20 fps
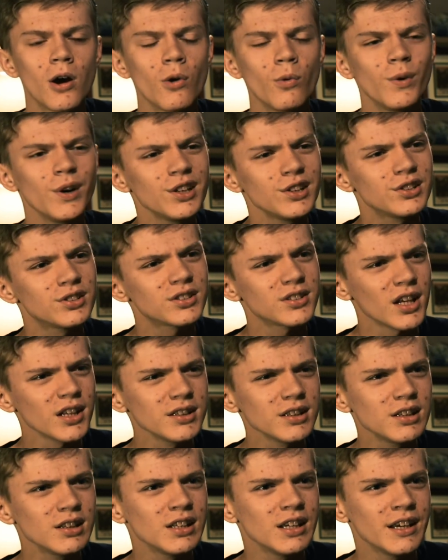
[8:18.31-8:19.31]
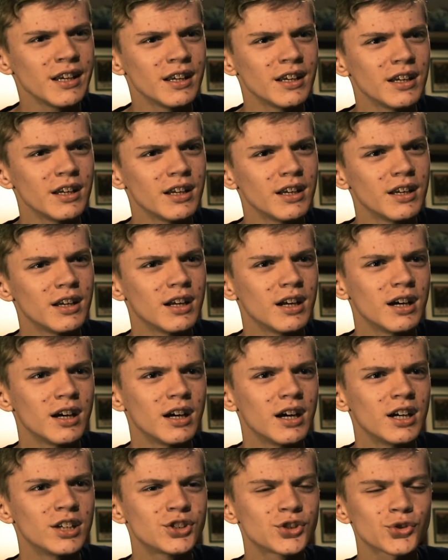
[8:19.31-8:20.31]
when suddenly
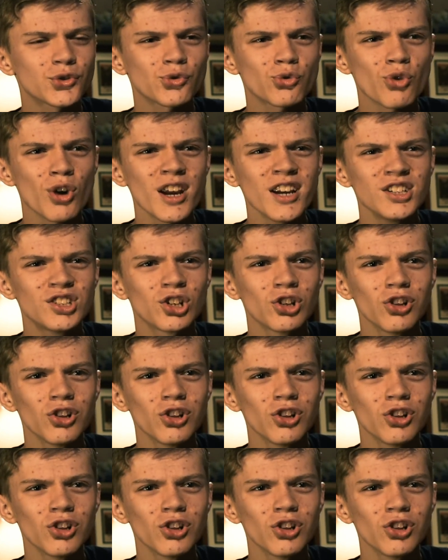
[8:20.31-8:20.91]
a strange